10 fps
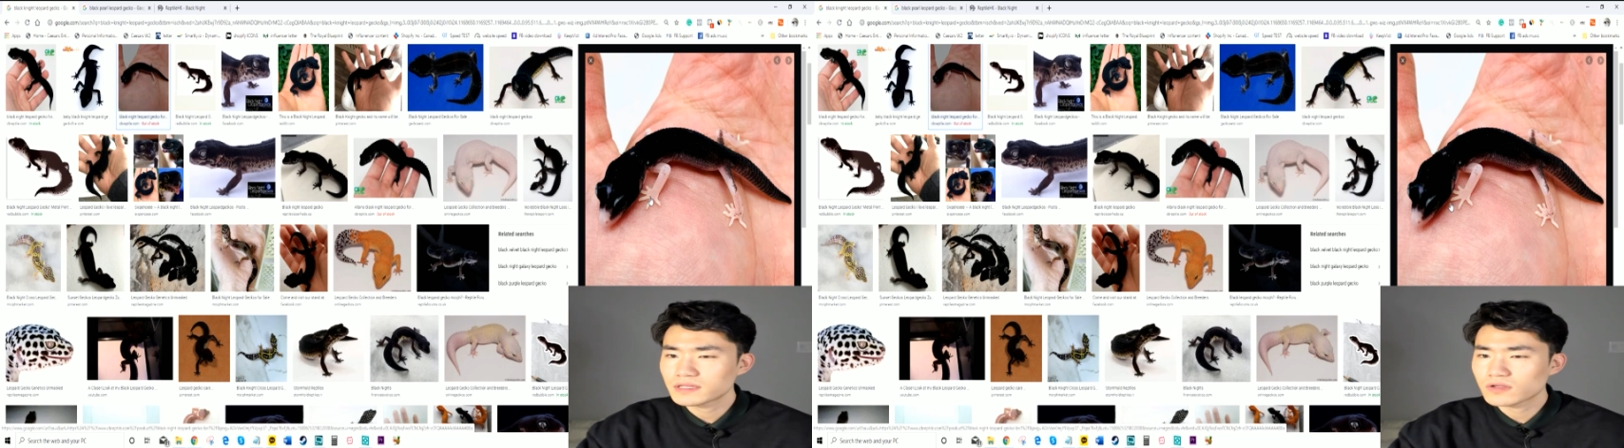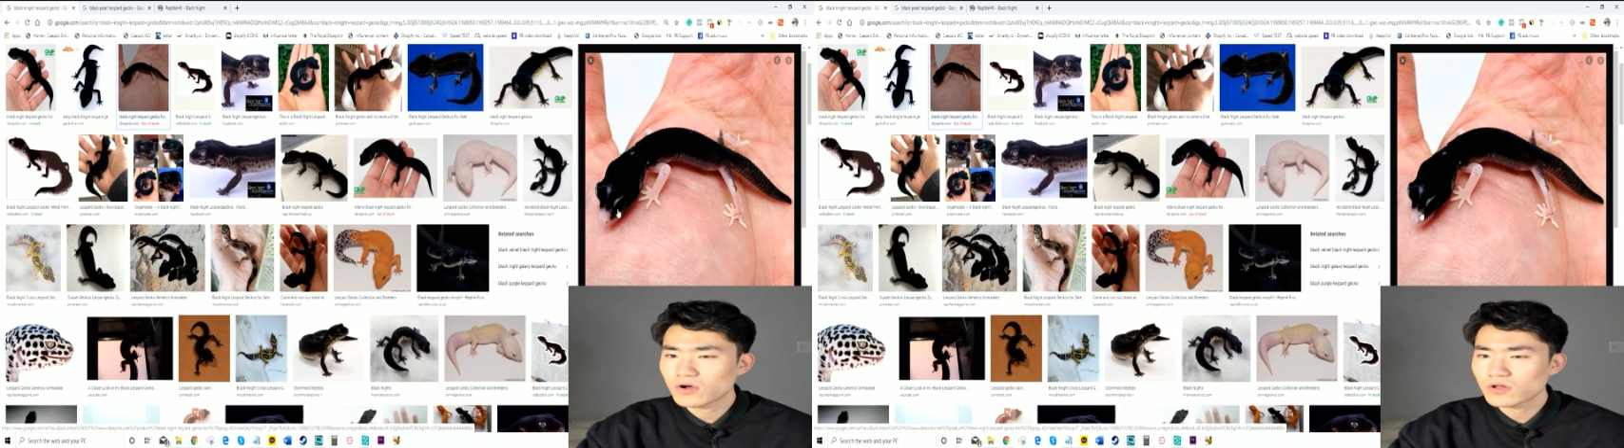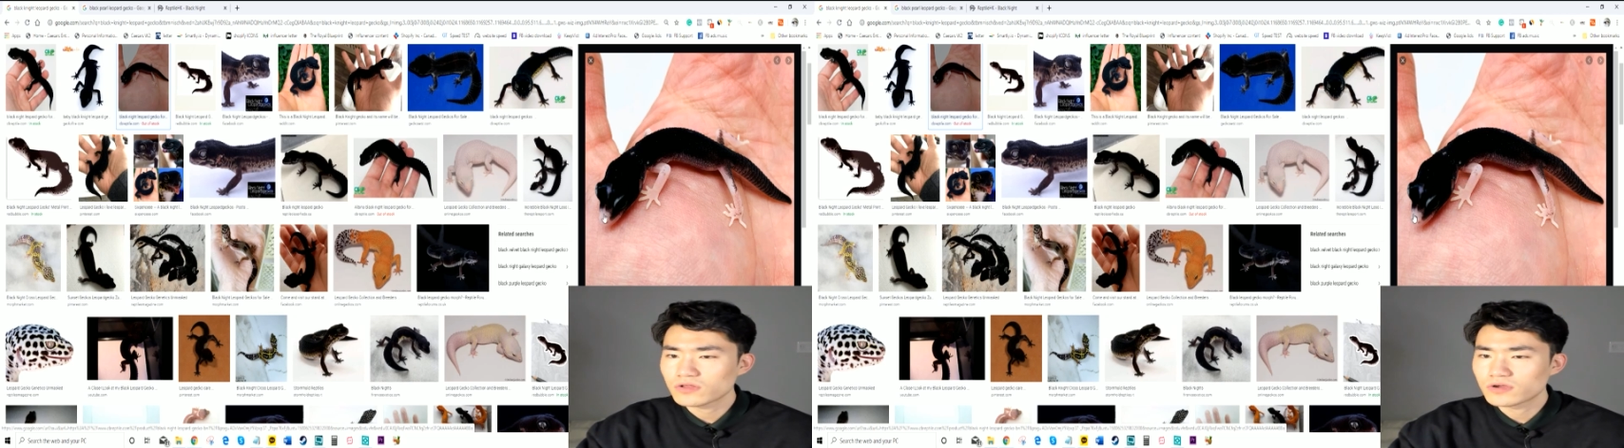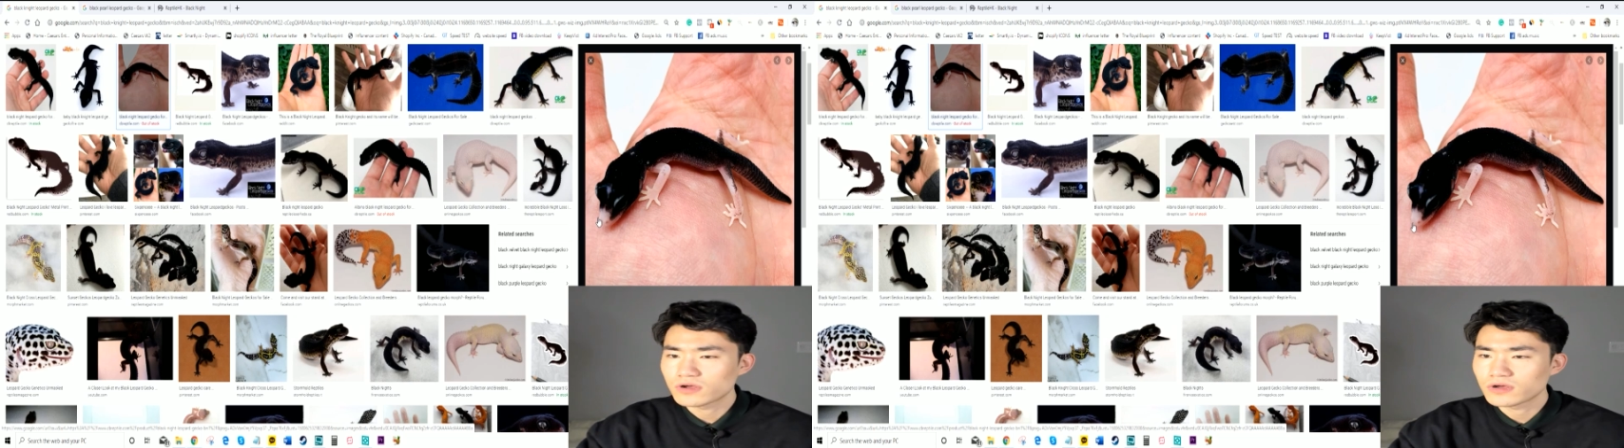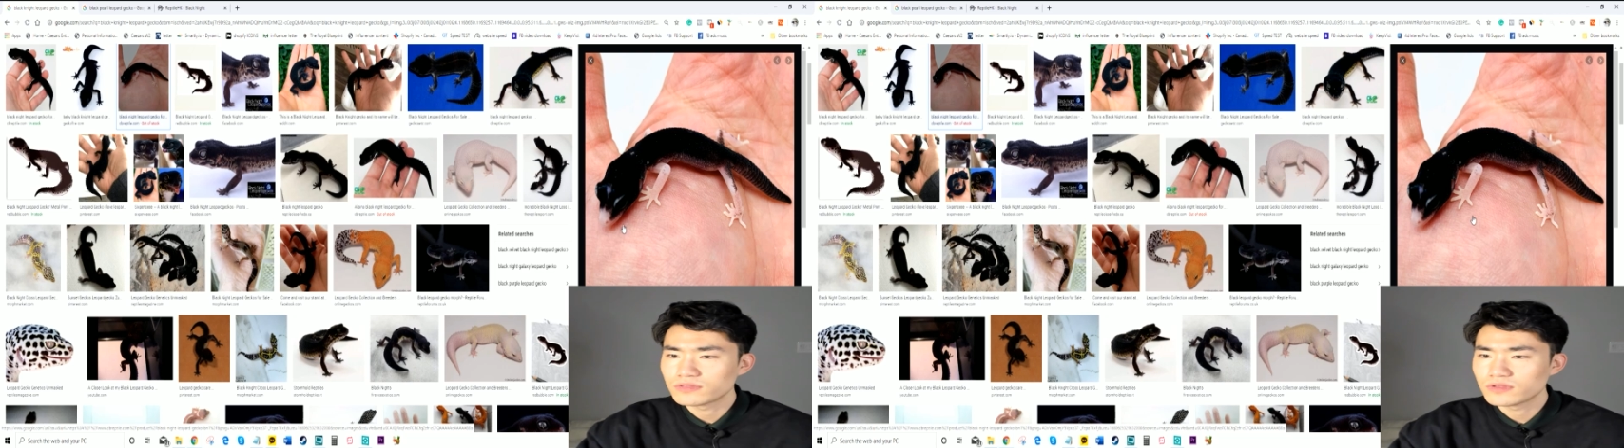color
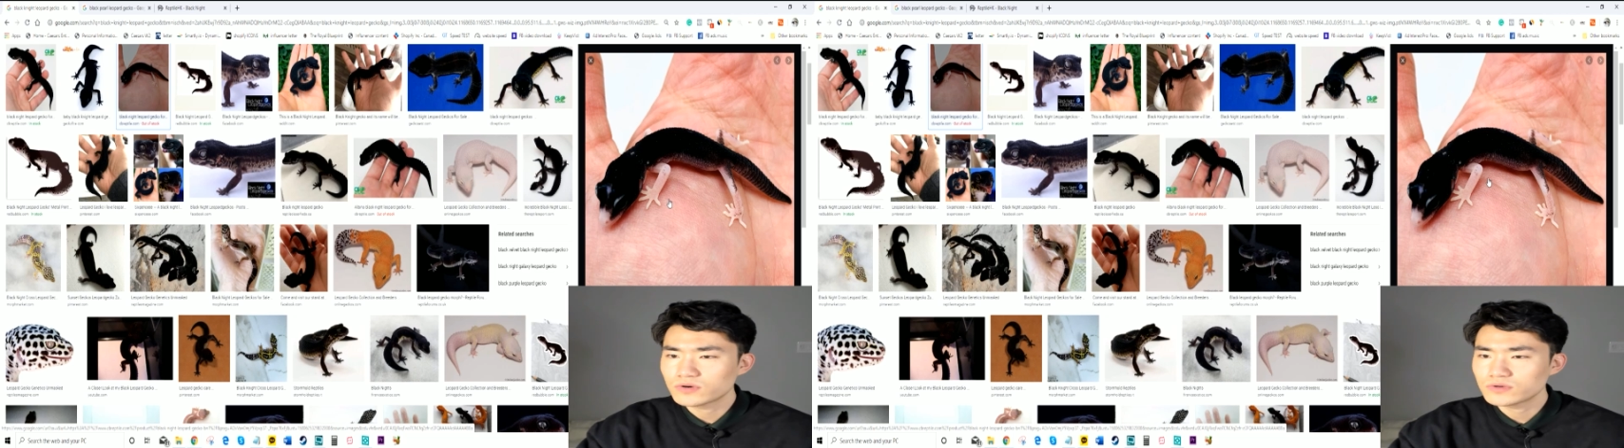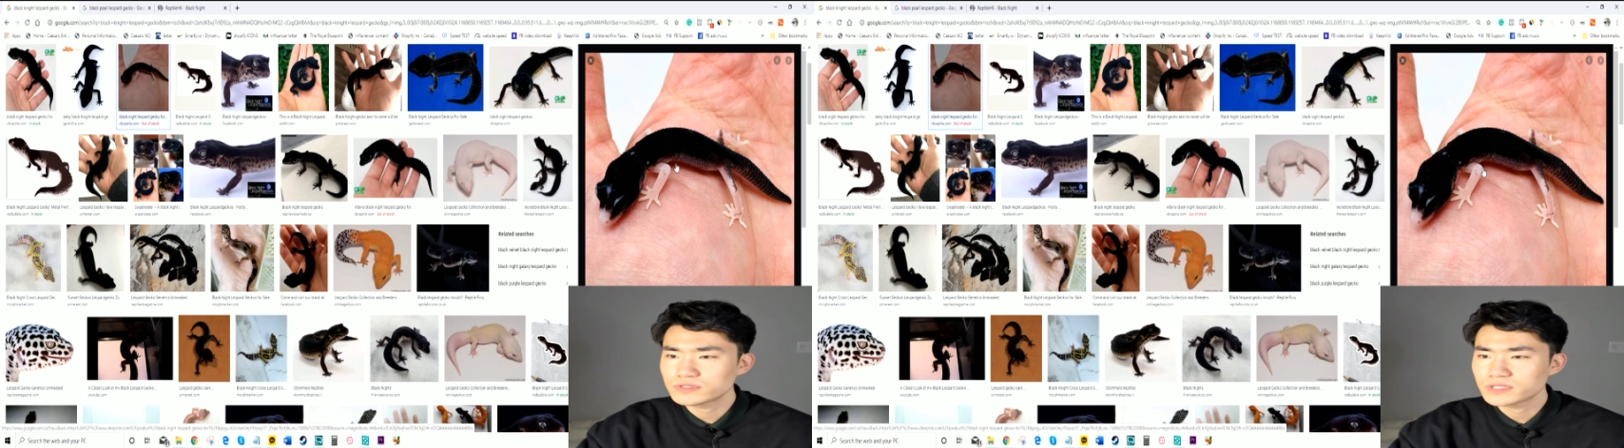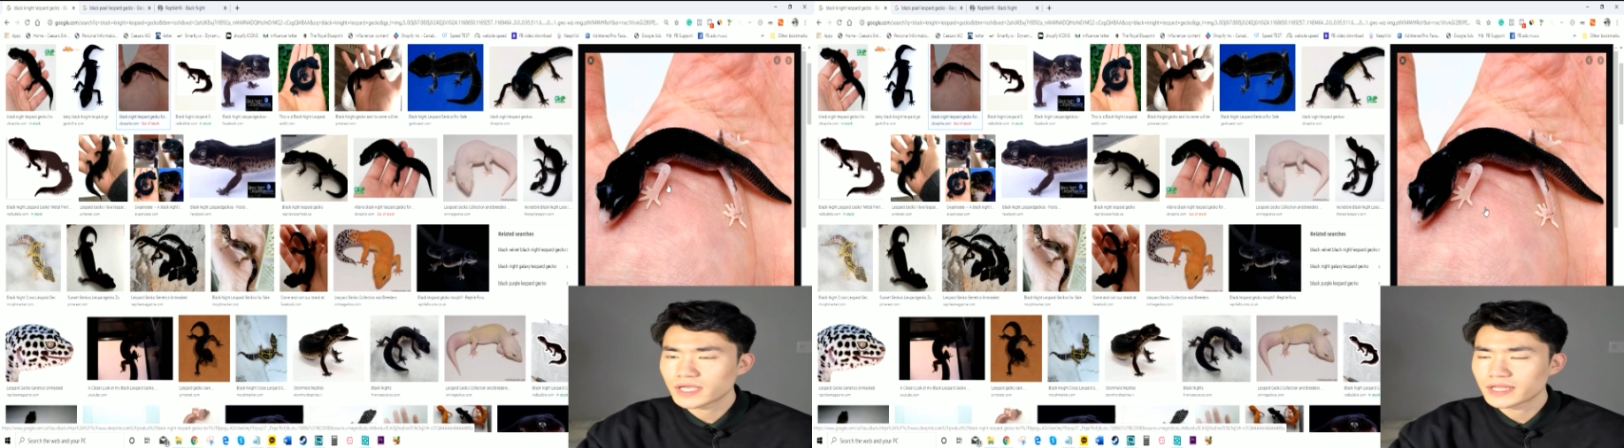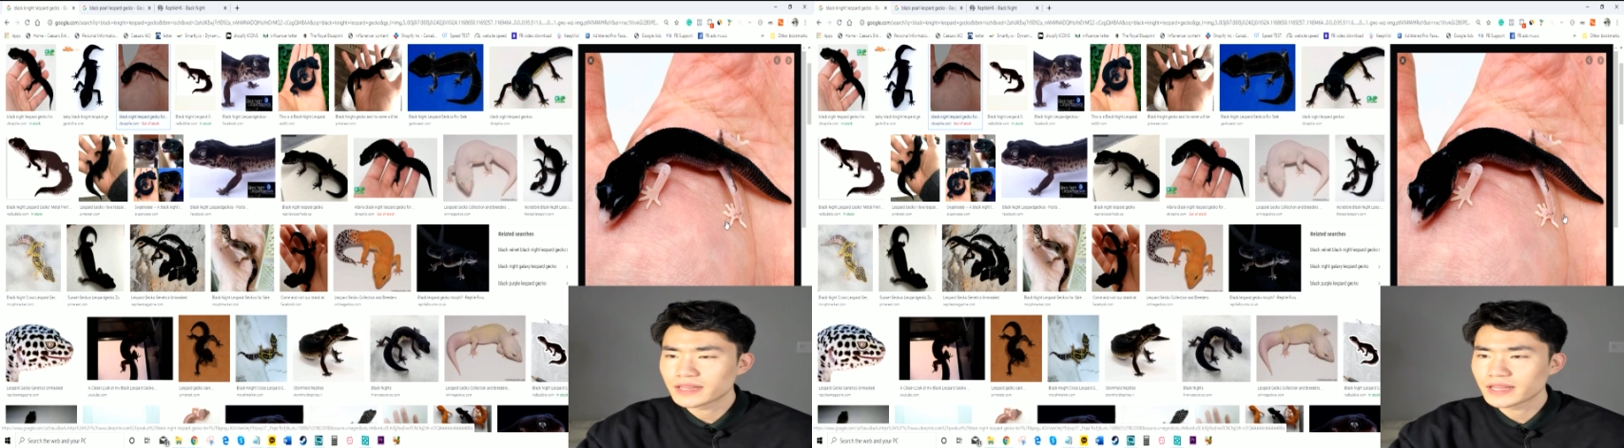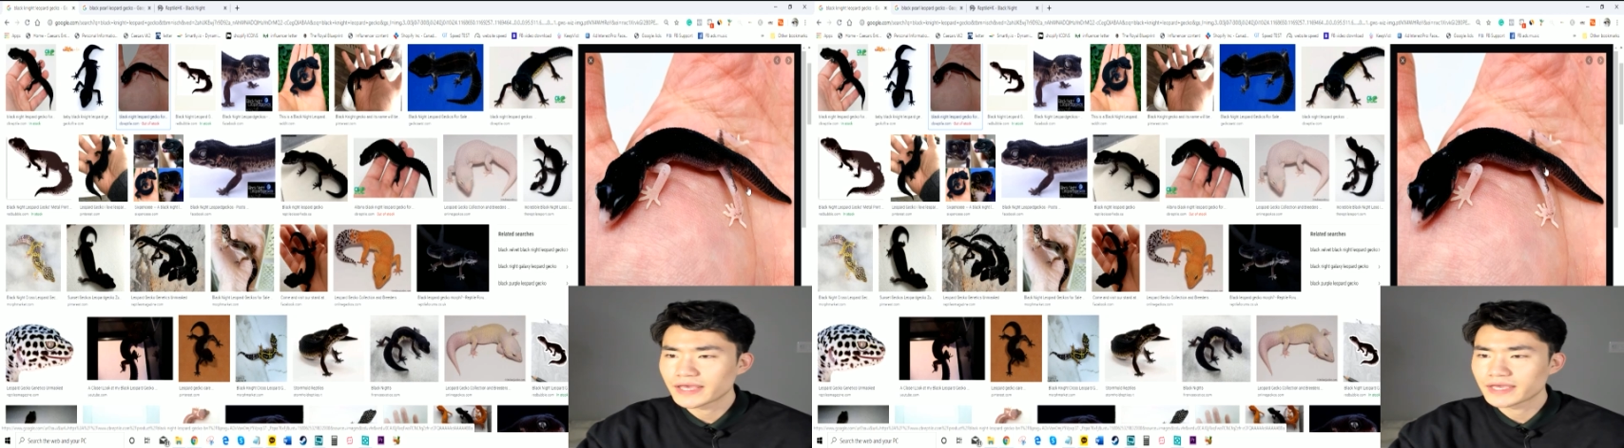on nose
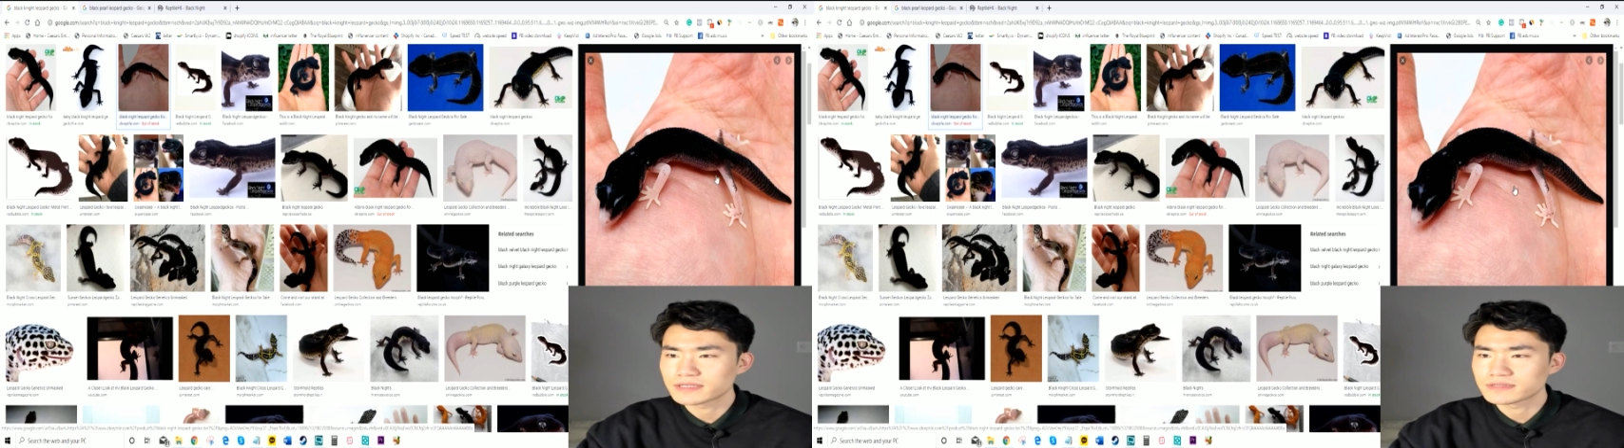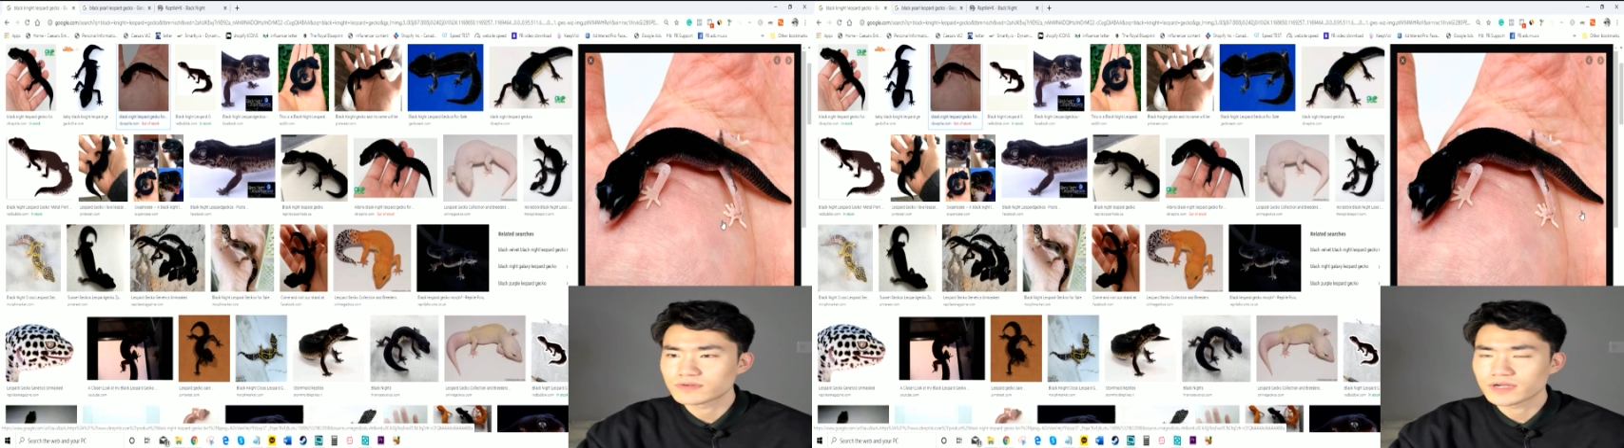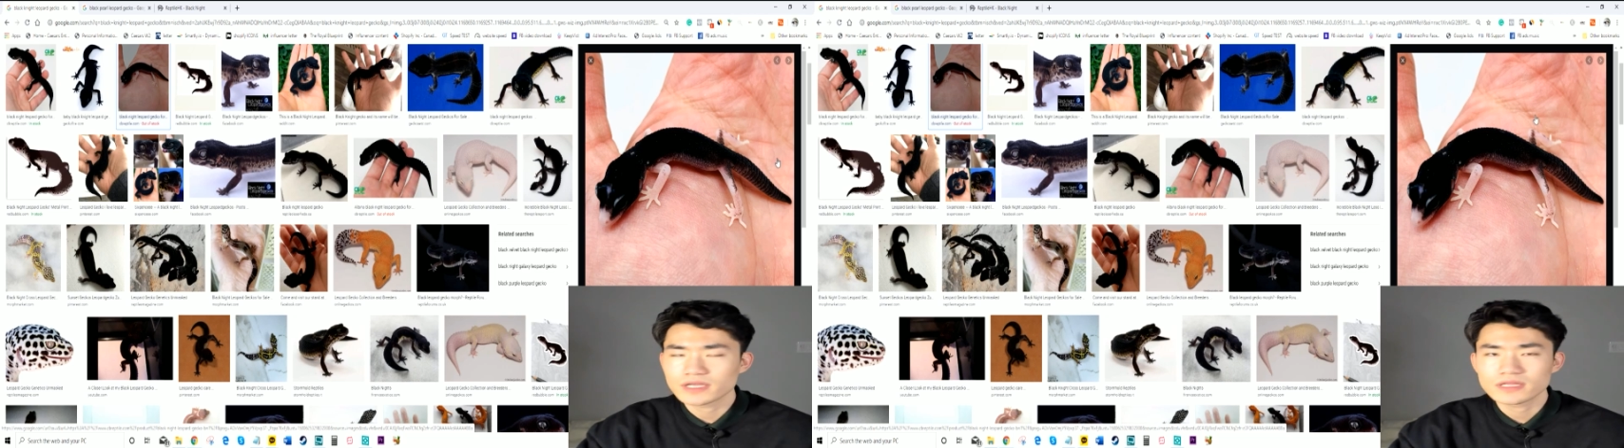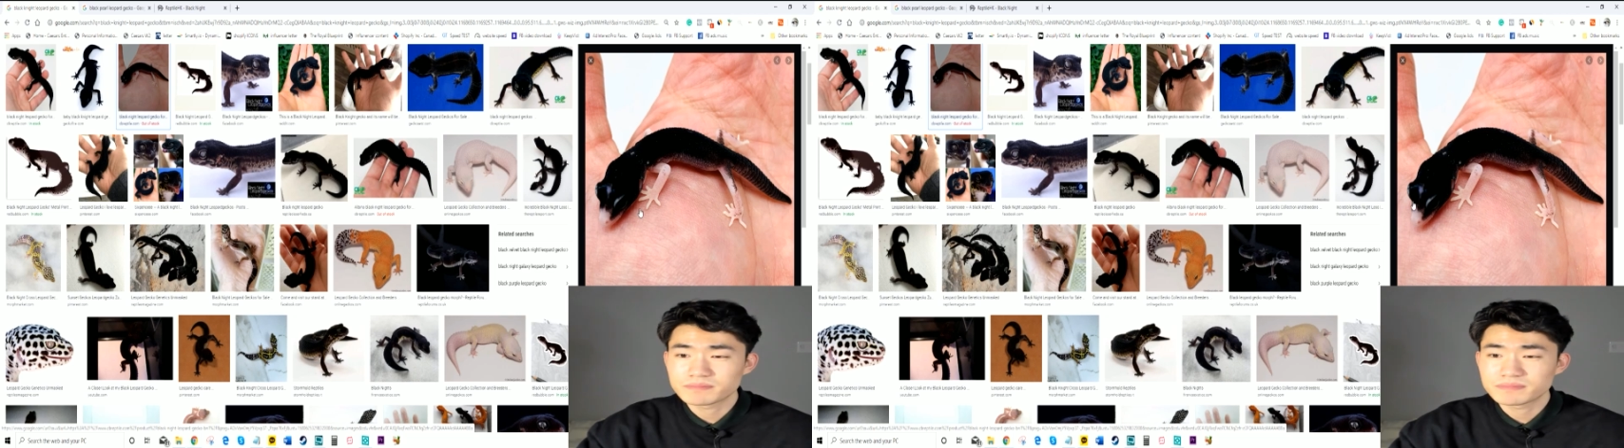and legs, right?